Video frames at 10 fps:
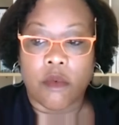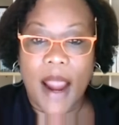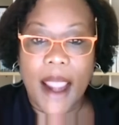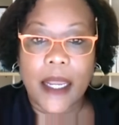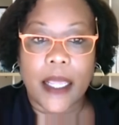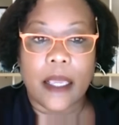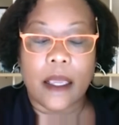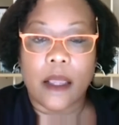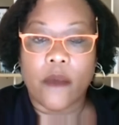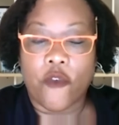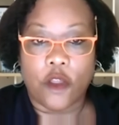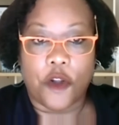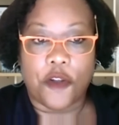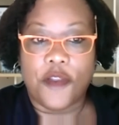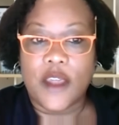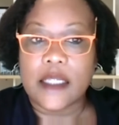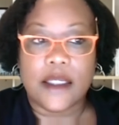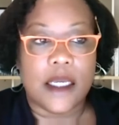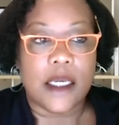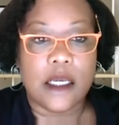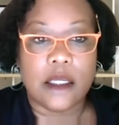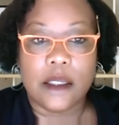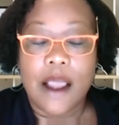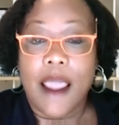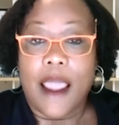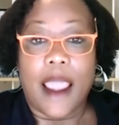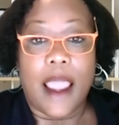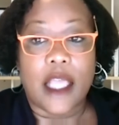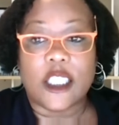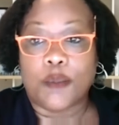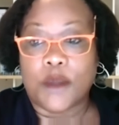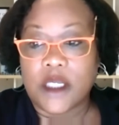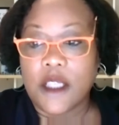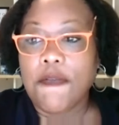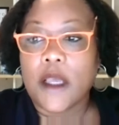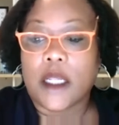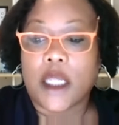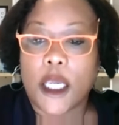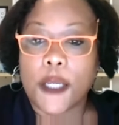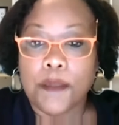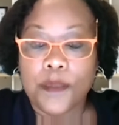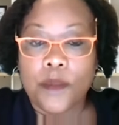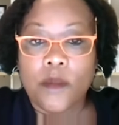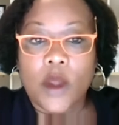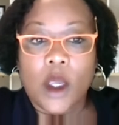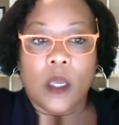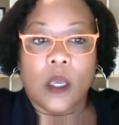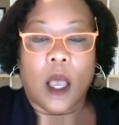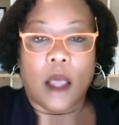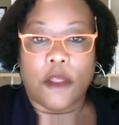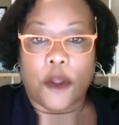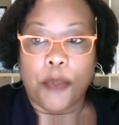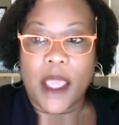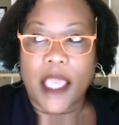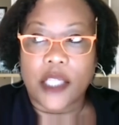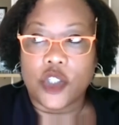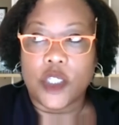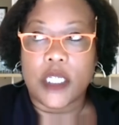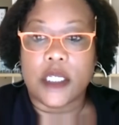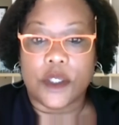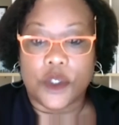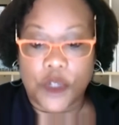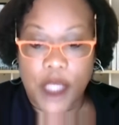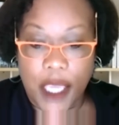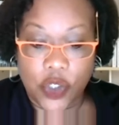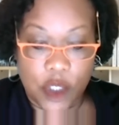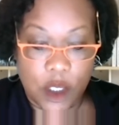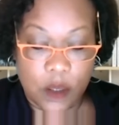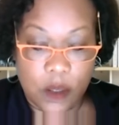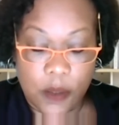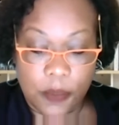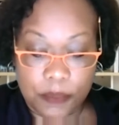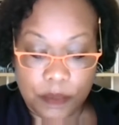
writing for their theses and specifically their PhD dissertations.